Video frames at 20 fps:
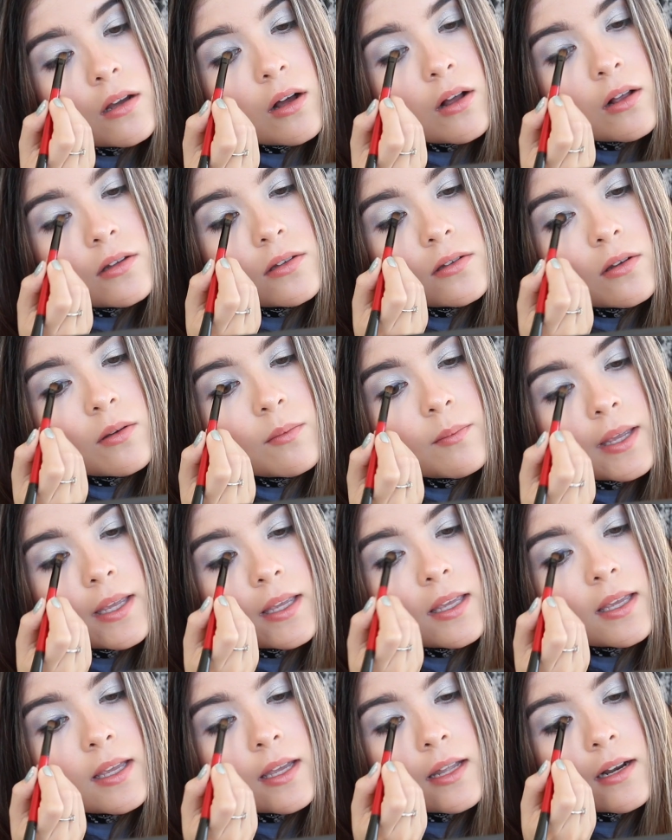also
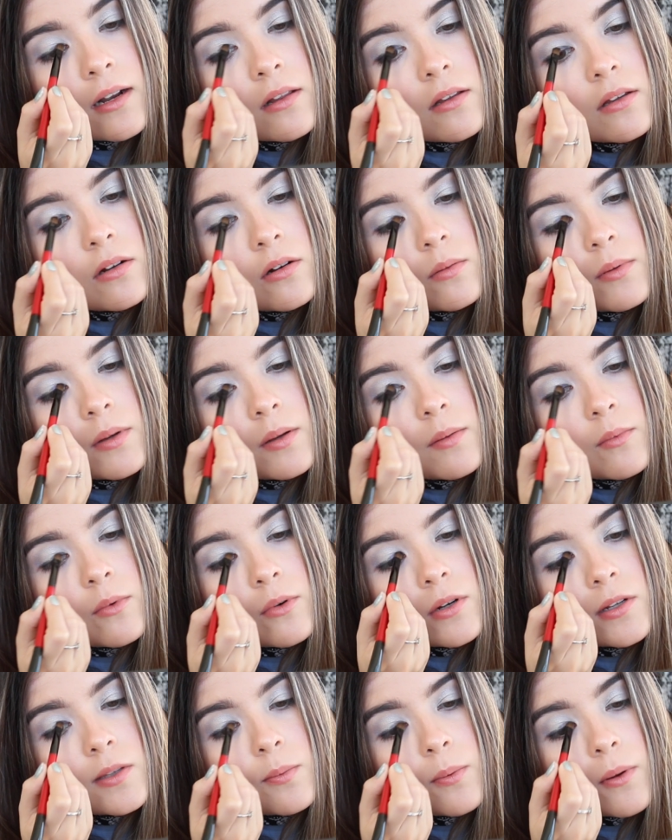making it a little bit
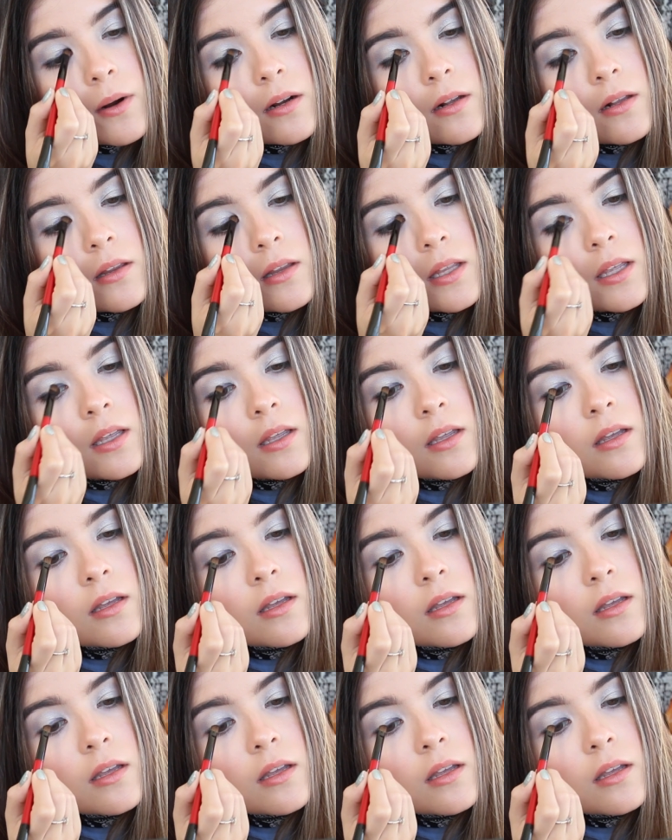more sparkly.